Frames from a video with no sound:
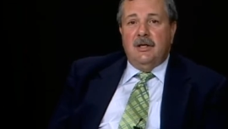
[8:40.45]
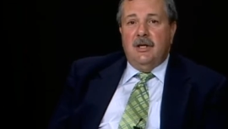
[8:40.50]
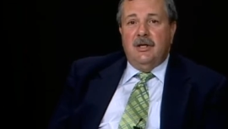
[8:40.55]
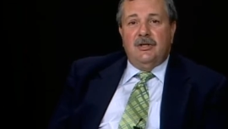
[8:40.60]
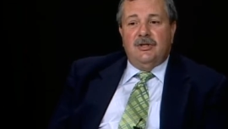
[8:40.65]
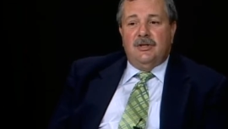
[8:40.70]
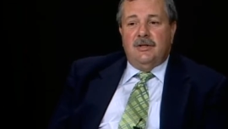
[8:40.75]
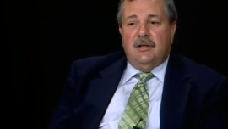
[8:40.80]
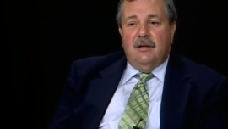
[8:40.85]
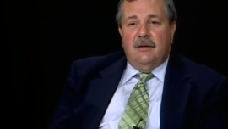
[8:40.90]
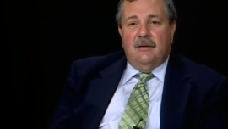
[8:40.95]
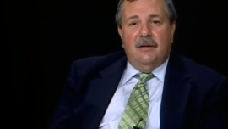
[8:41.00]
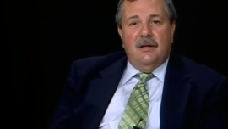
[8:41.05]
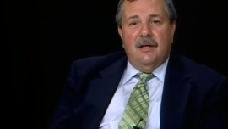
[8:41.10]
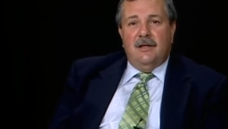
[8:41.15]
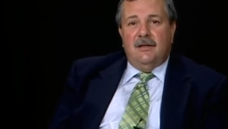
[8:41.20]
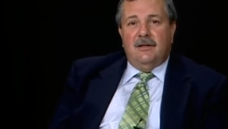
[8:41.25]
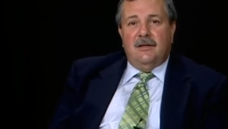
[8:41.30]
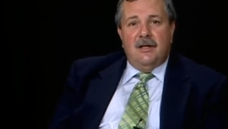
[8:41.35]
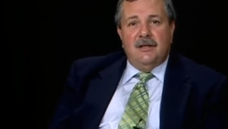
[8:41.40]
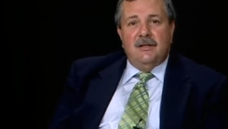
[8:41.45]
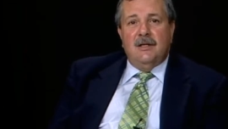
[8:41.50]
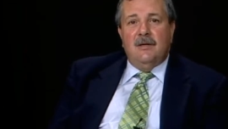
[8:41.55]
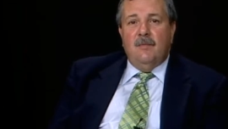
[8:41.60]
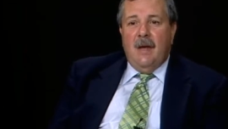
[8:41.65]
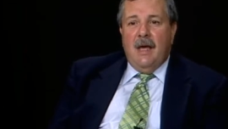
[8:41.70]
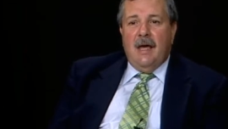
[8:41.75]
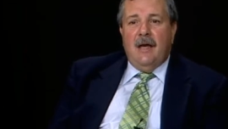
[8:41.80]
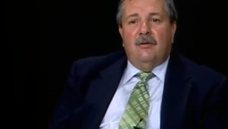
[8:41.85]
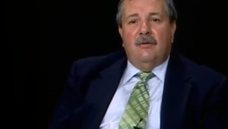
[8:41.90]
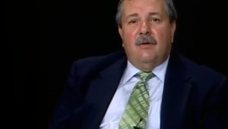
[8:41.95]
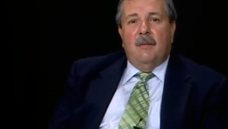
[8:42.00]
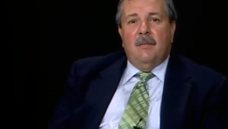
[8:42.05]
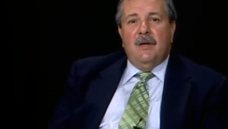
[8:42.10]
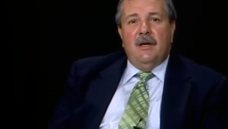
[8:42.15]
it, it, it doesn't matter.